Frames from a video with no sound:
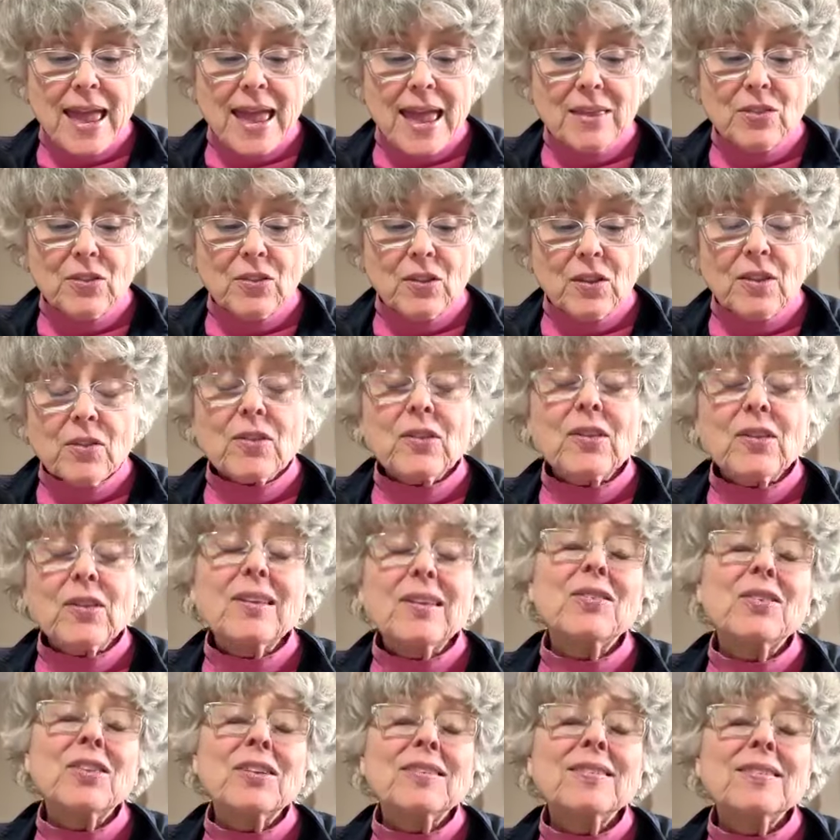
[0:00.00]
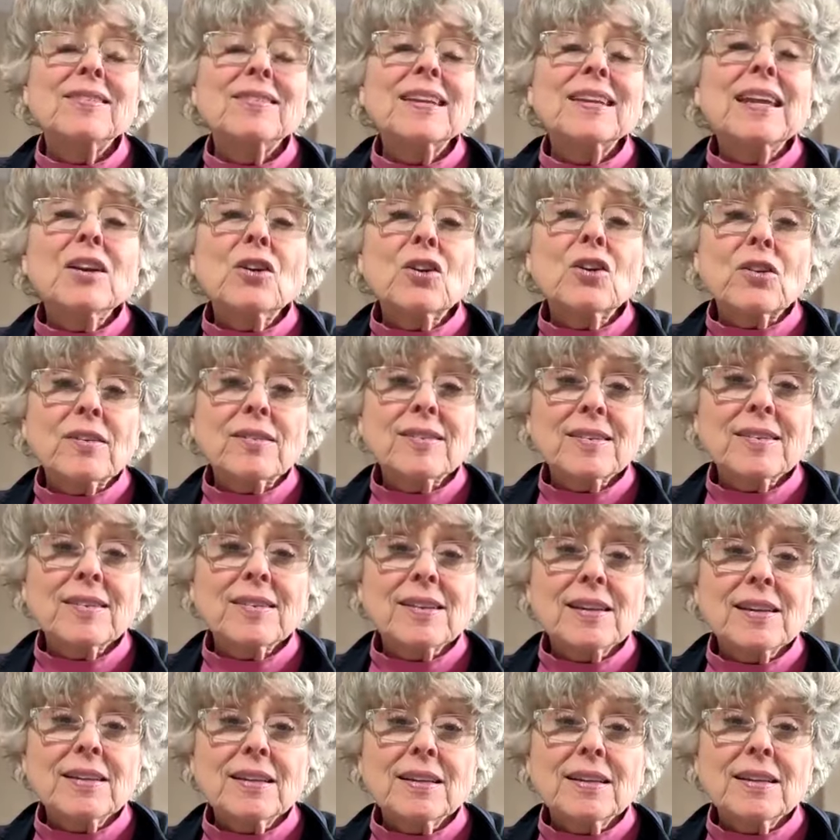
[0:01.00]
And the
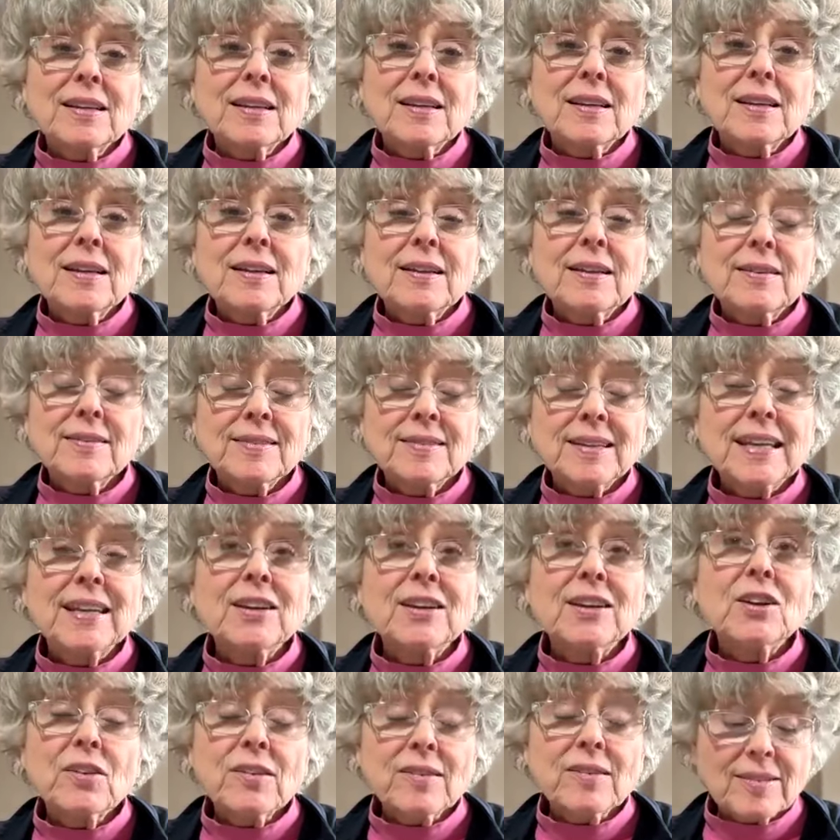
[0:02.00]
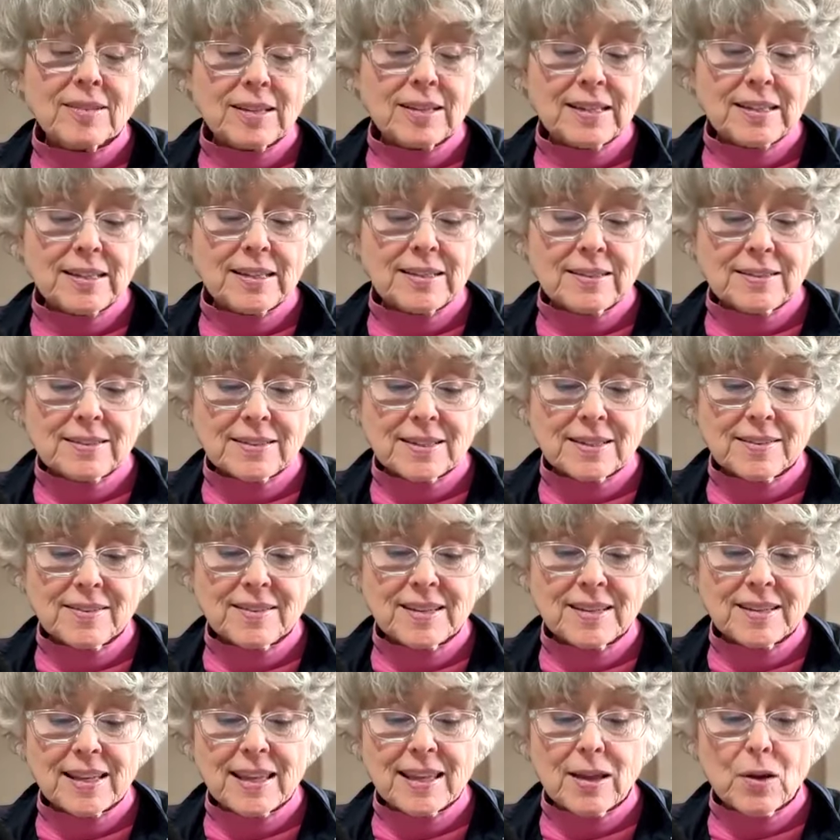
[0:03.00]
Cedars
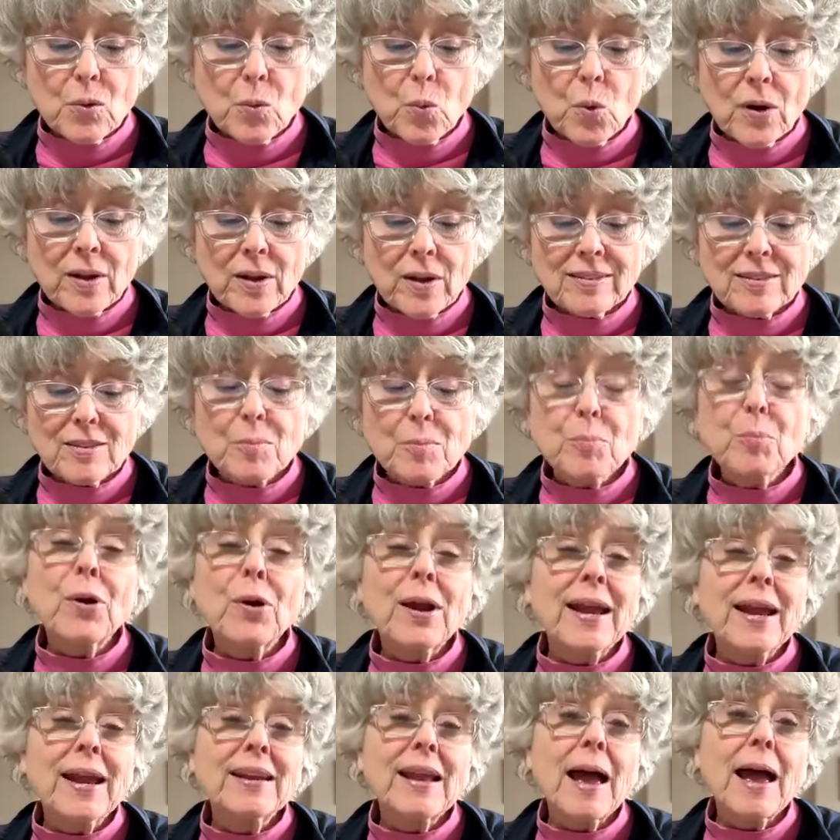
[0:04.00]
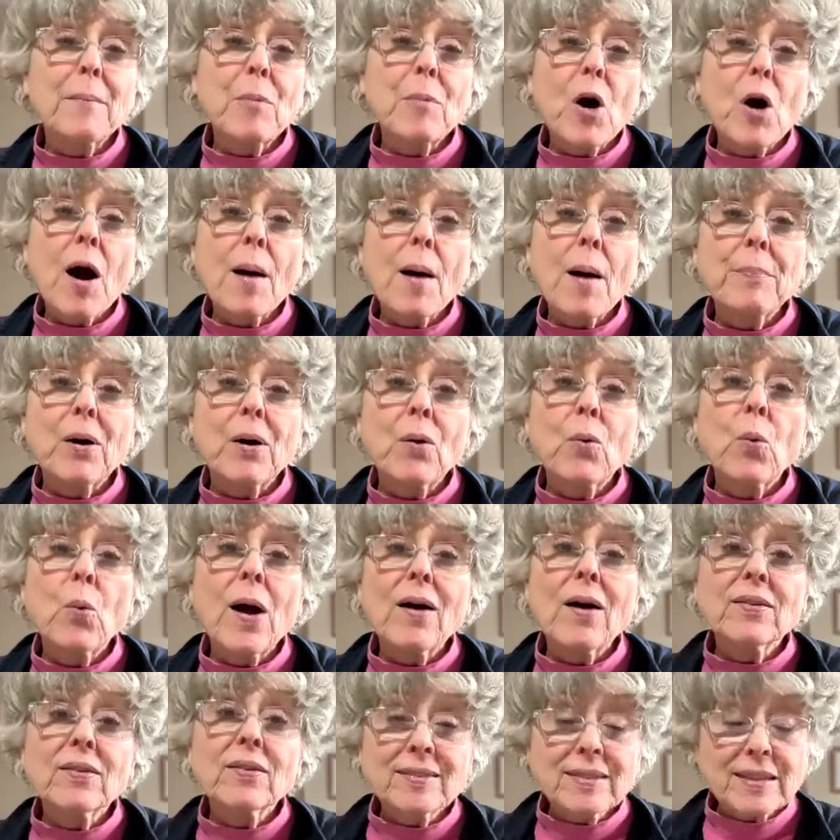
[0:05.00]
Tzatziki was the brand I bought, but
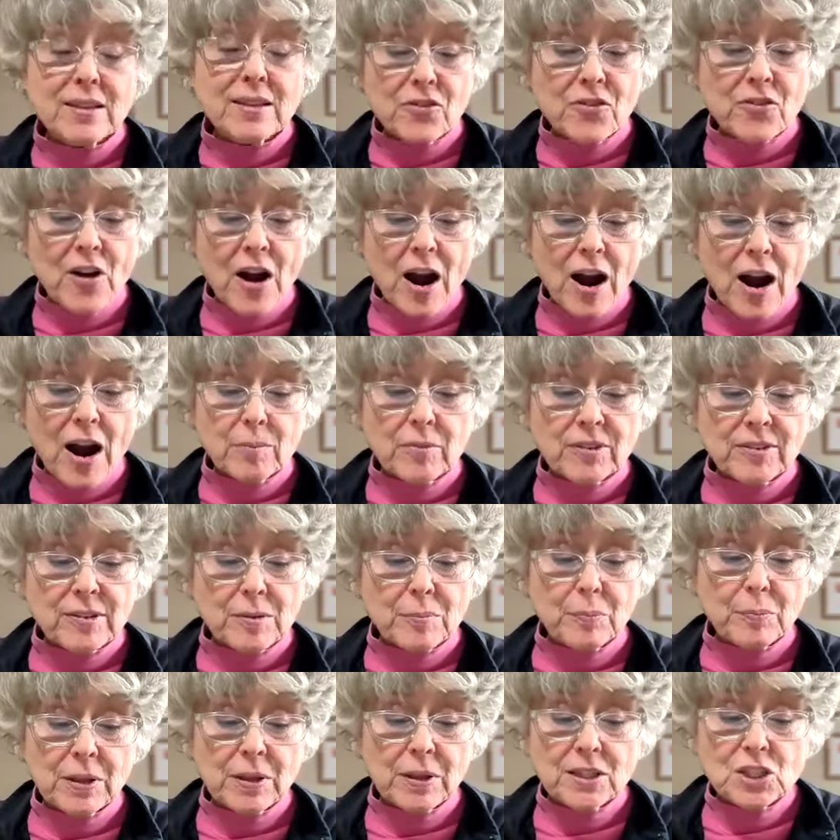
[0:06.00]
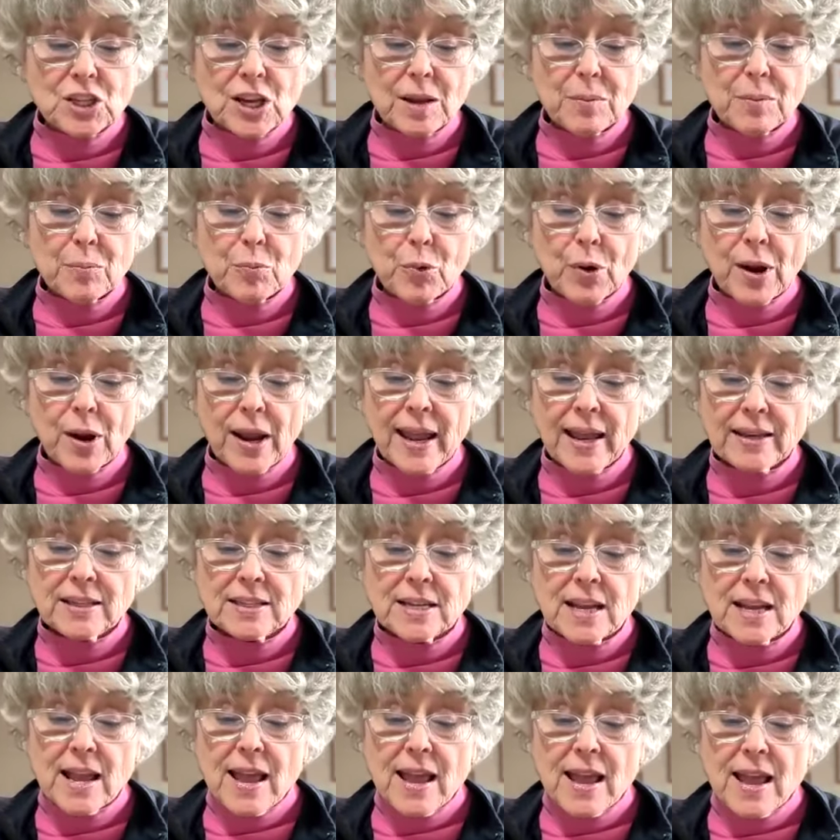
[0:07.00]
Wellesley Farms, the BJ
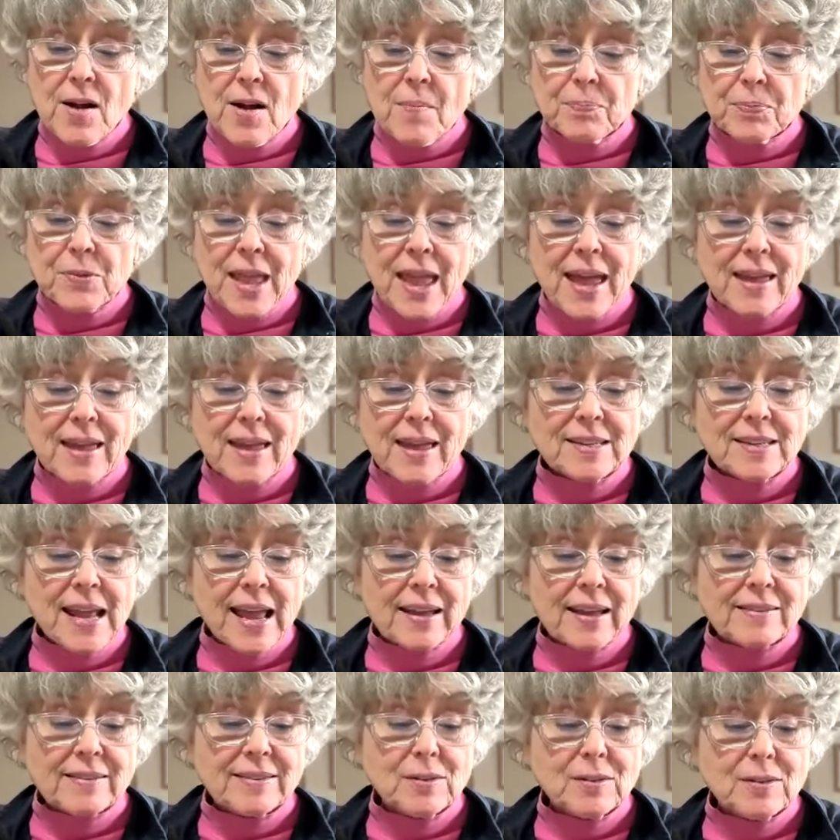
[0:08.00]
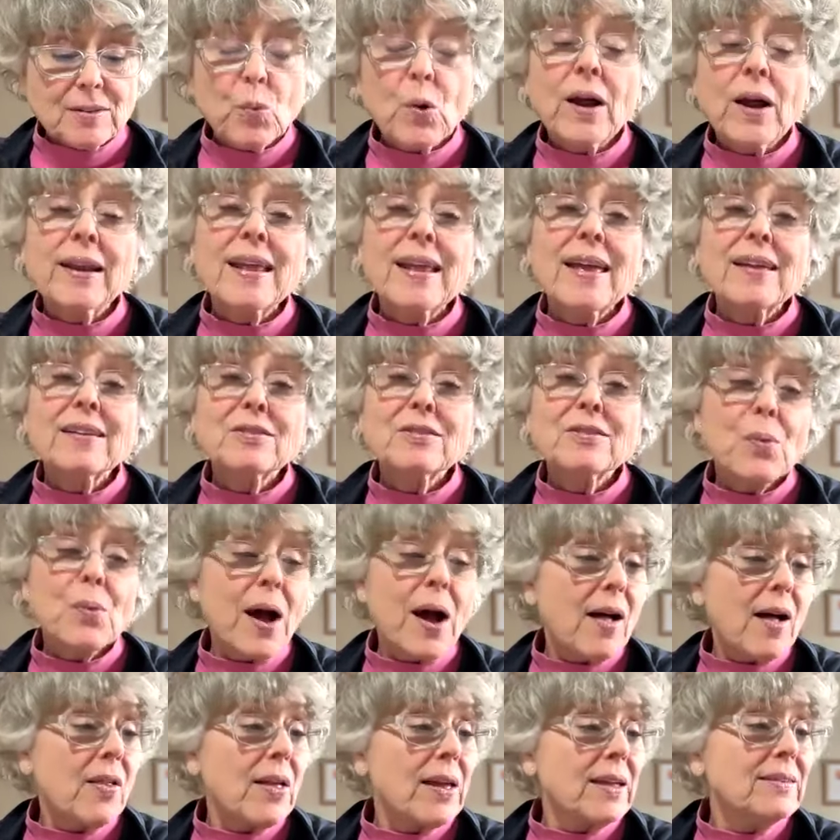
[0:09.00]
brand, has an excellent one as
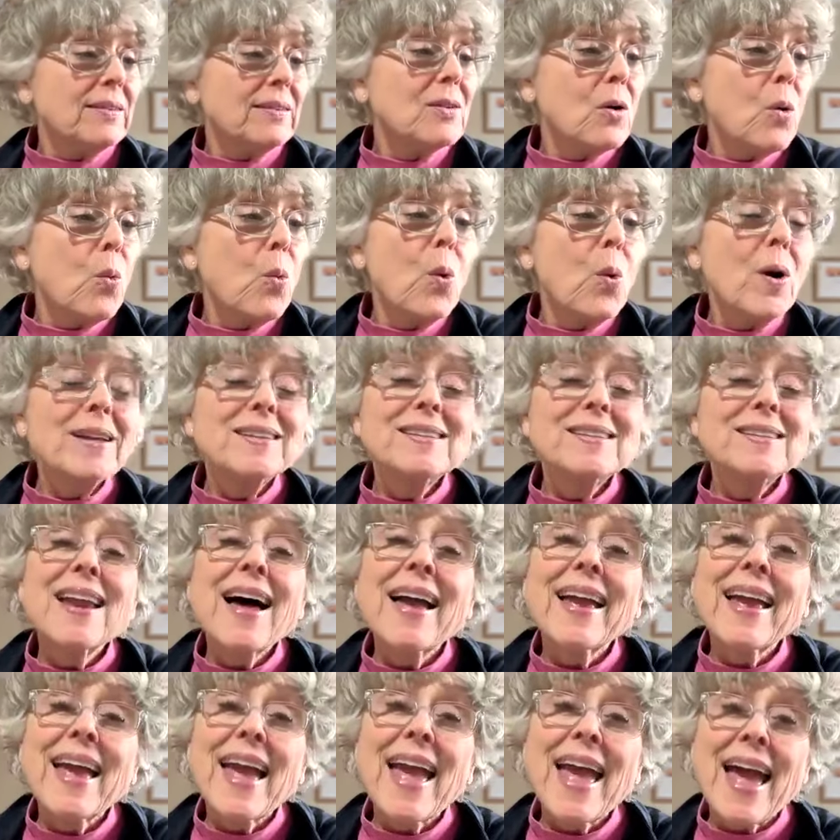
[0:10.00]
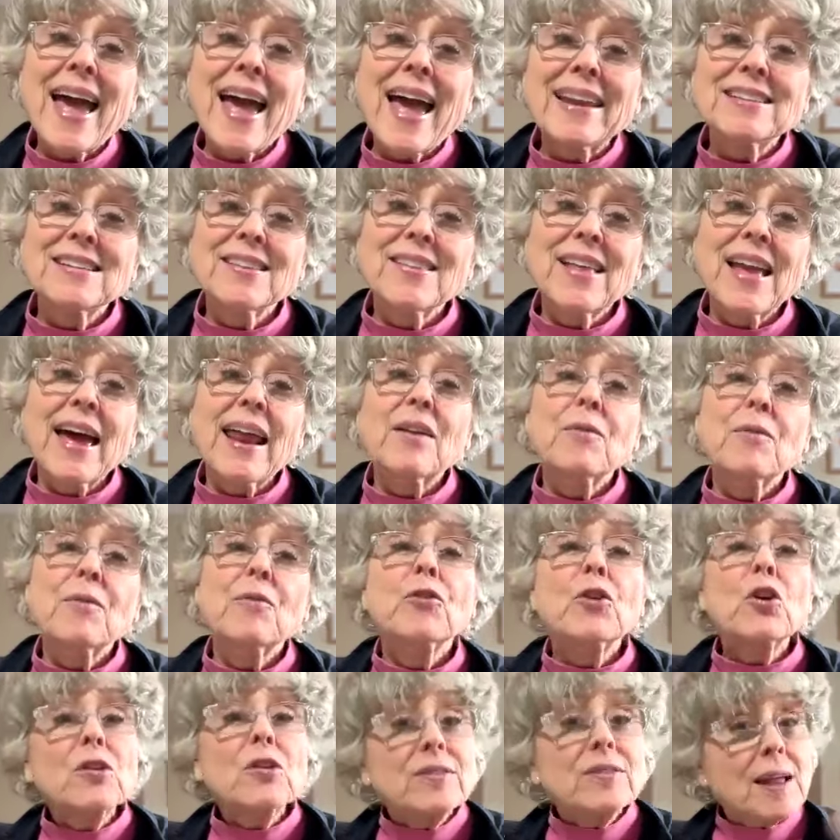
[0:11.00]
well. And so what did I add to that?
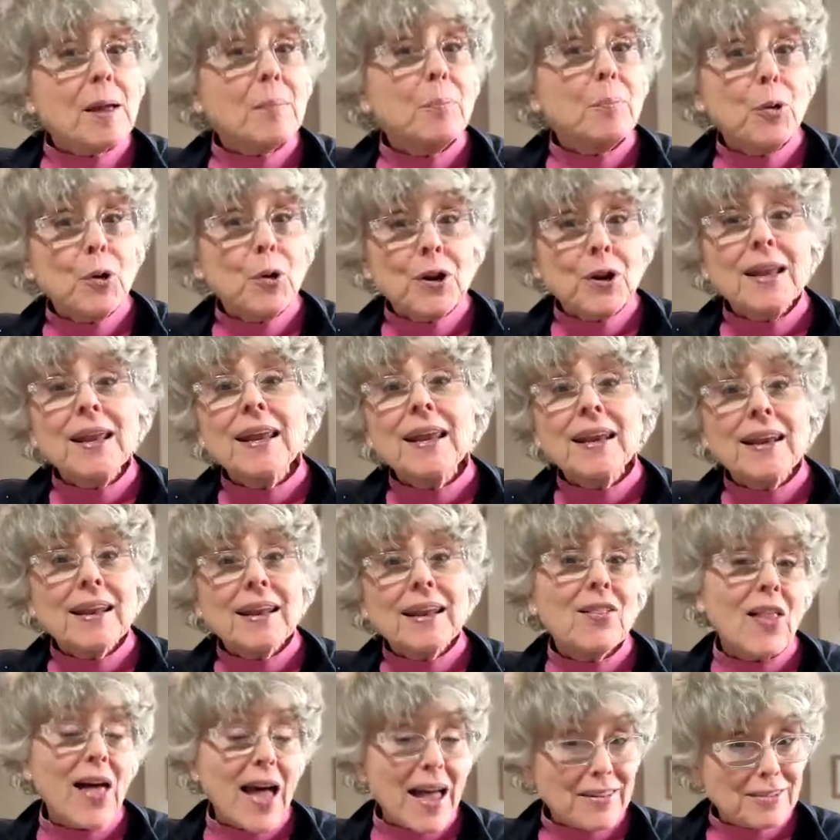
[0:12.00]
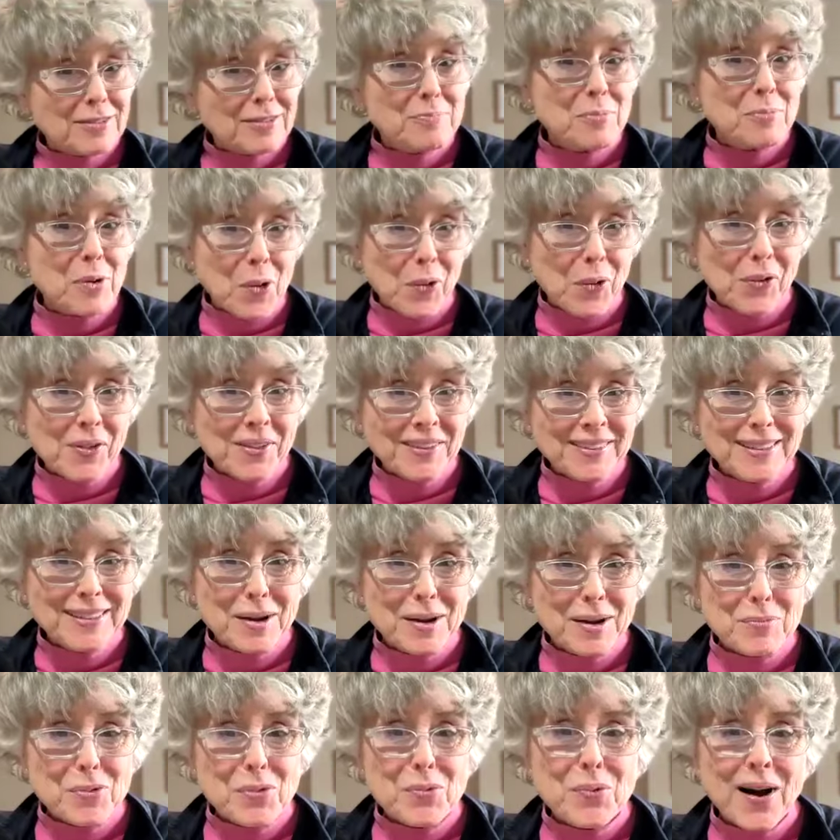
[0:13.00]
First, I put it in a glass bowl,
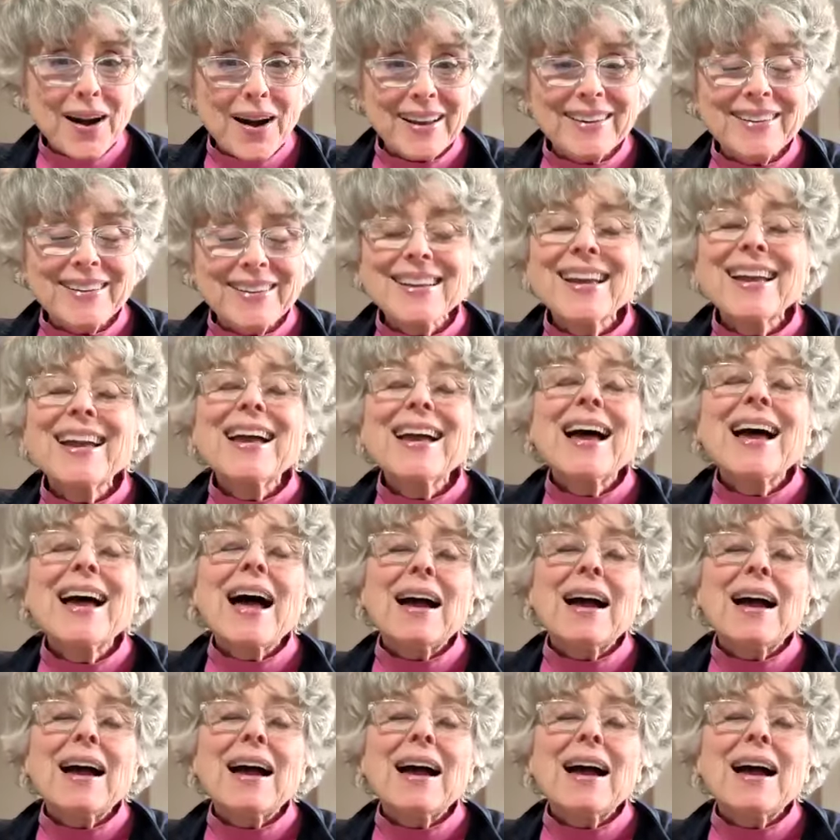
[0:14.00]
number one,